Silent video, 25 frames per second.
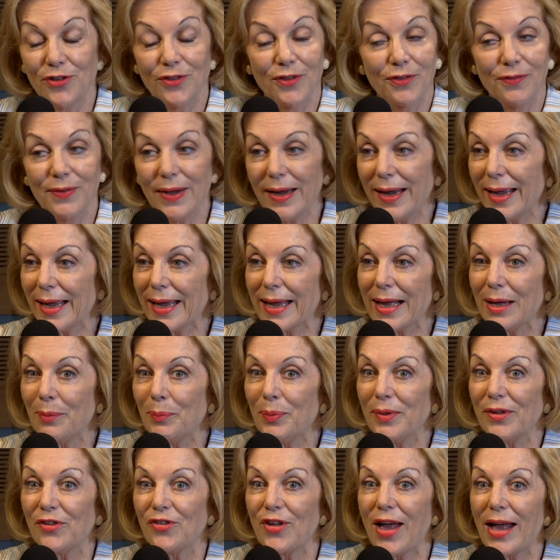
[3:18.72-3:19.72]
She's a very
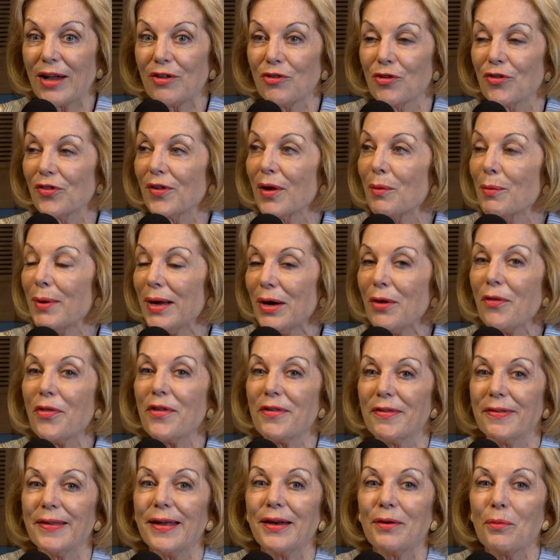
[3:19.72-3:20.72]
accomplished actress. I went on
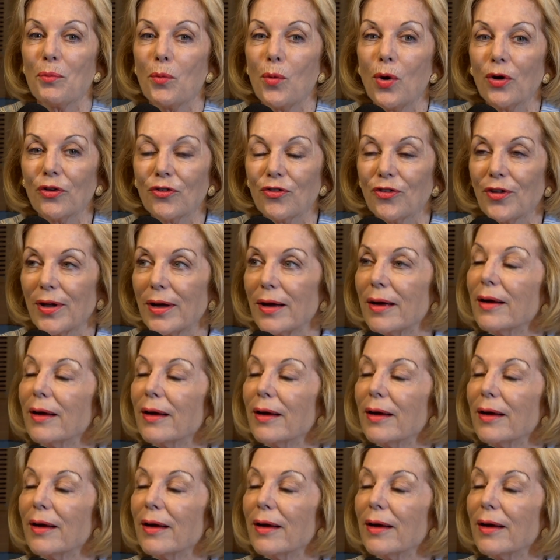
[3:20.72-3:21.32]
the set and watched her,